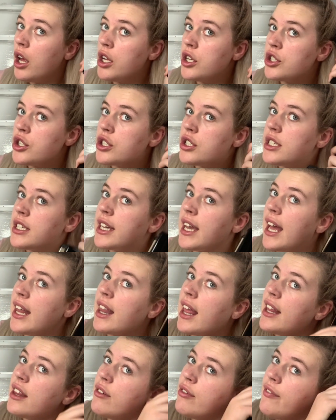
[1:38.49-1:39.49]
just to get
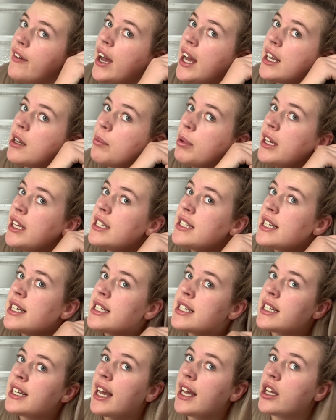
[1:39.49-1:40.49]
like the finer
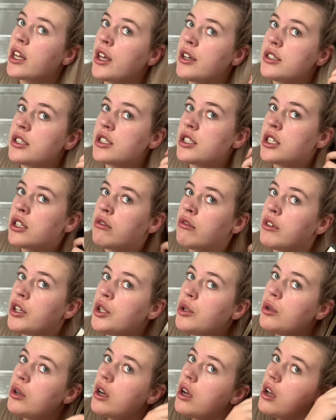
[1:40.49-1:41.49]
pieces and get closer to the
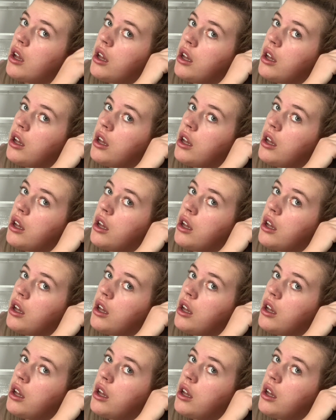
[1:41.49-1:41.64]
root.